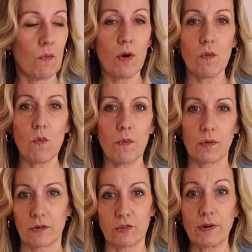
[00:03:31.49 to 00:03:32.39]
Well,
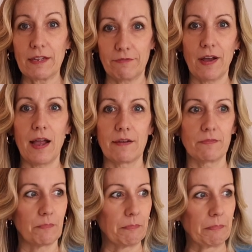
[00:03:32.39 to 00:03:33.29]
or
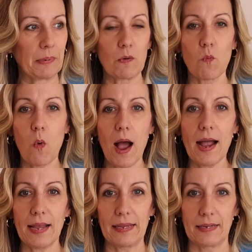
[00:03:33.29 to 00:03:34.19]
25. But
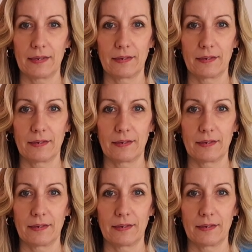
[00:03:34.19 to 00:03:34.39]
why?